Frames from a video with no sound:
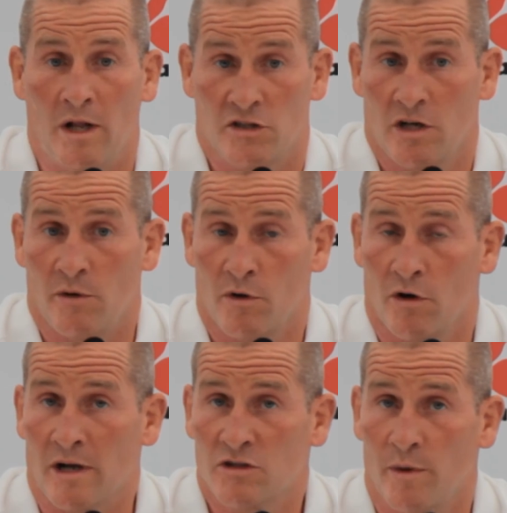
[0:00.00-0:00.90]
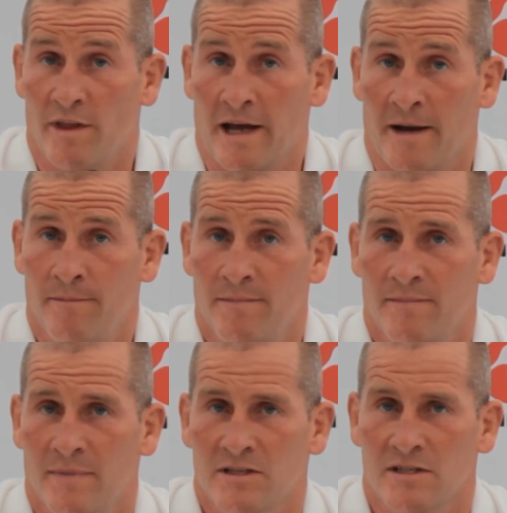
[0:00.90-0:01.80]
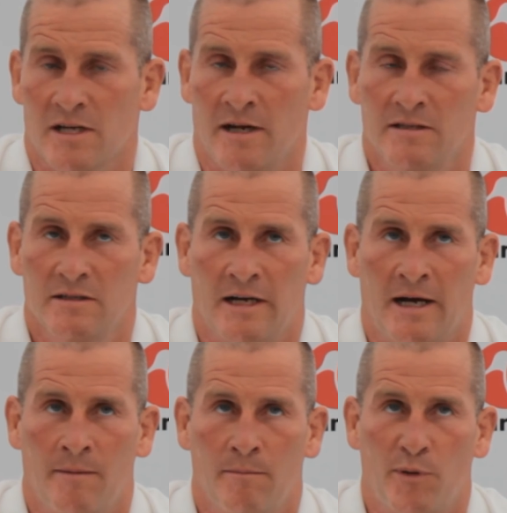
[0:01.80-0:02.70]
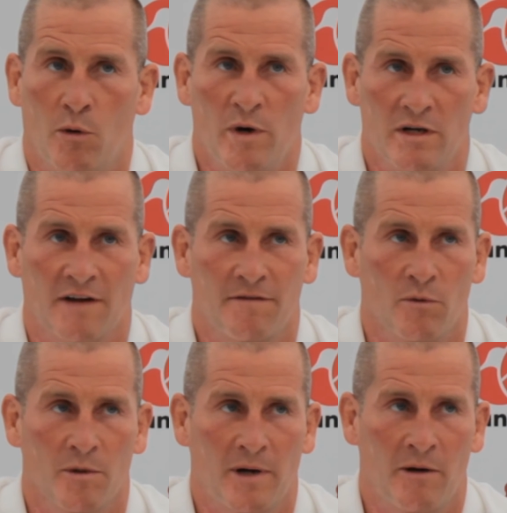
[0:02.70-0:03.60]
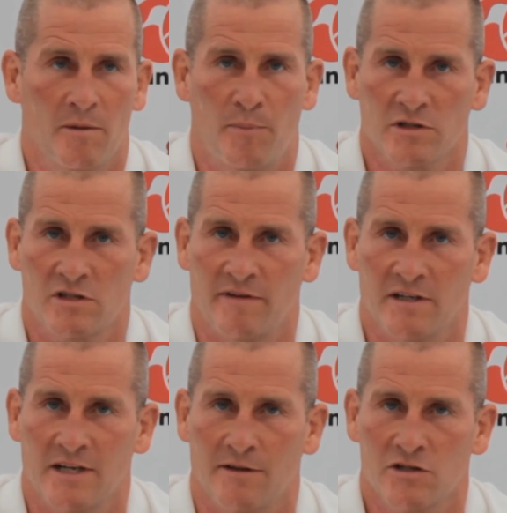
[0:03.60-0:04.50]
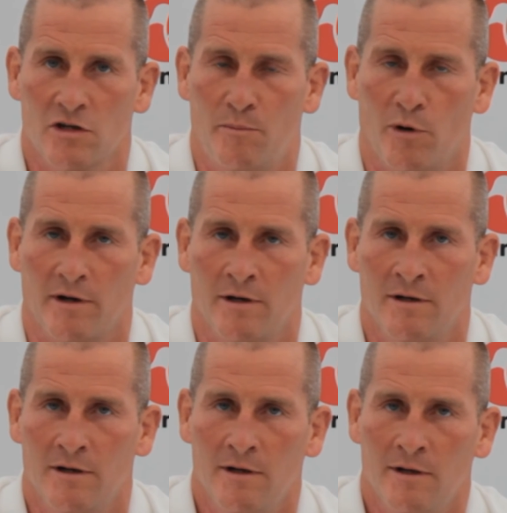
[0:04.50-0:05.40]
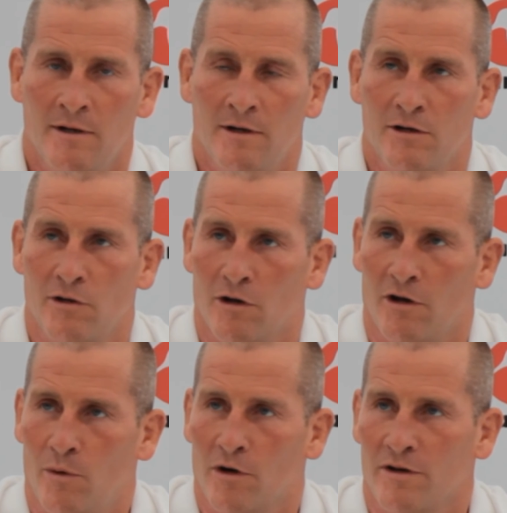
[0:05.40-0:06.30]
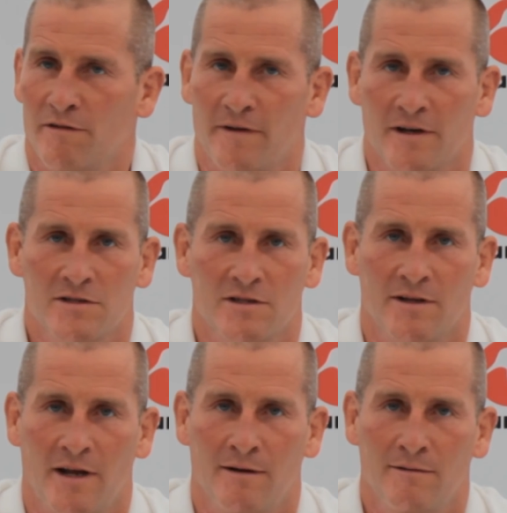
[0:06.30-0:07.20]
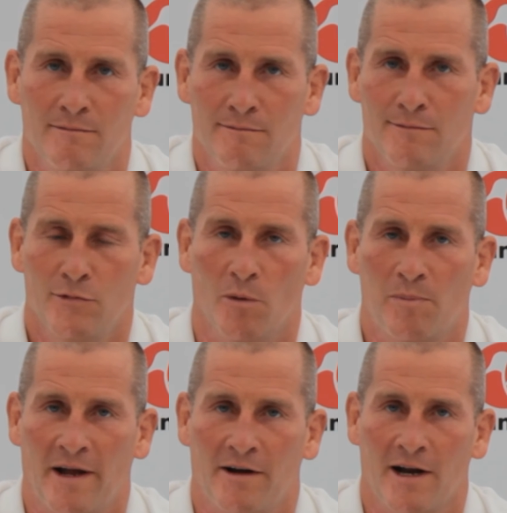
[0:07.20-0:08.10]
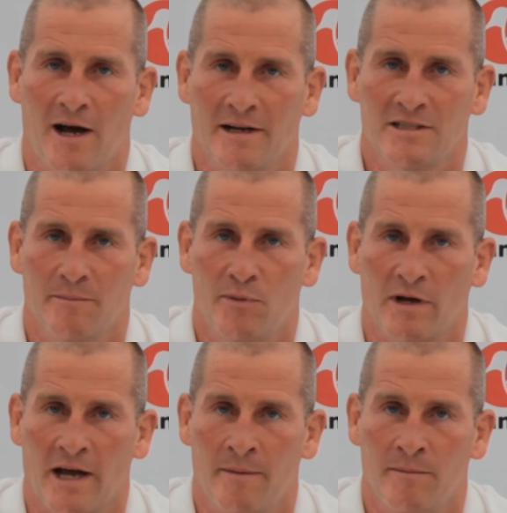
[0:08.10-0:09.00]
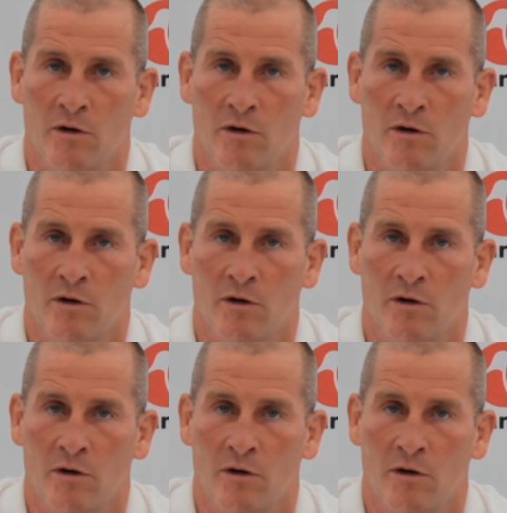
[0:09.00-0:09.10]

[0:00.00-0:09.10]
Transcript: Well, certainly we're going out to win the game, as I said, but we definitely want to play with a positive intent. There's no point in doing a load of work on your fitness and then not playing in a high-tempo game.